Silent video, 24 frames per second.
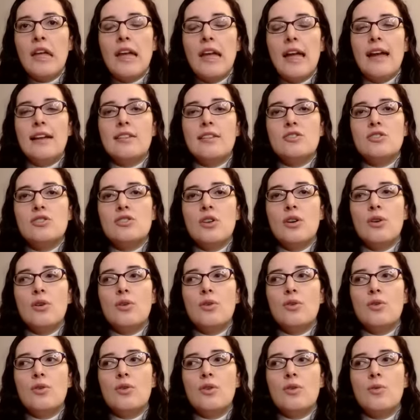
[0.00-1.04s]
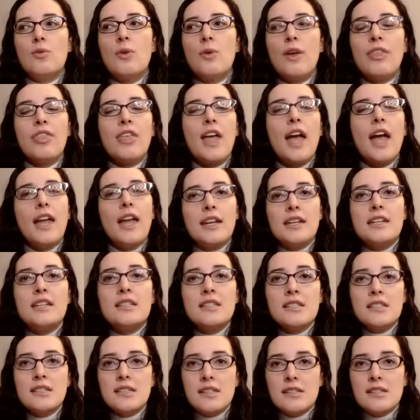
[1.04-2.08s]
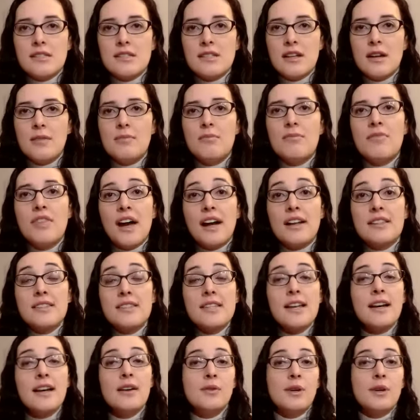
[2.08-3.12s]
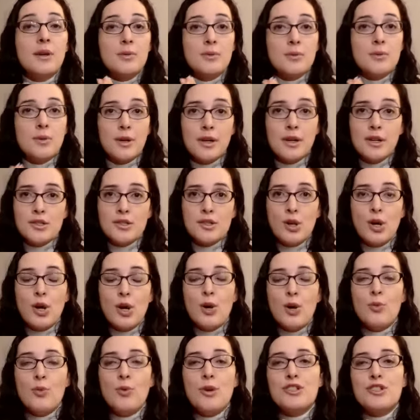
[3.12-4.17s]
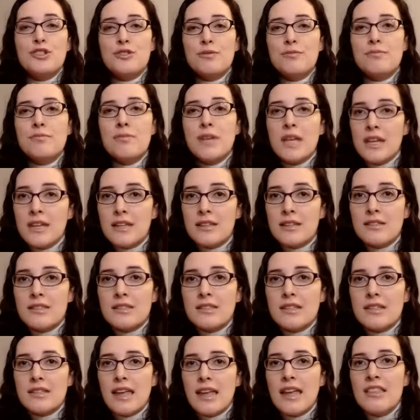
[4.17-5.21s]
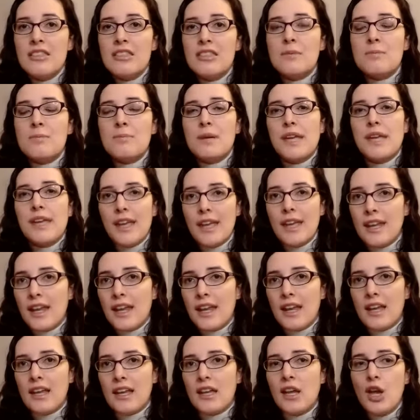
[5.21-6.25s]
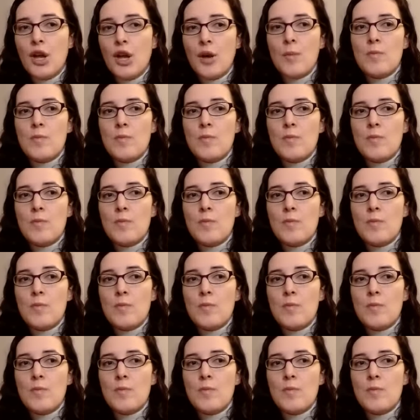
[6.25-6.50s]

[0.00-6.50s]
And so with any system, that's how it works, which means in the beginning,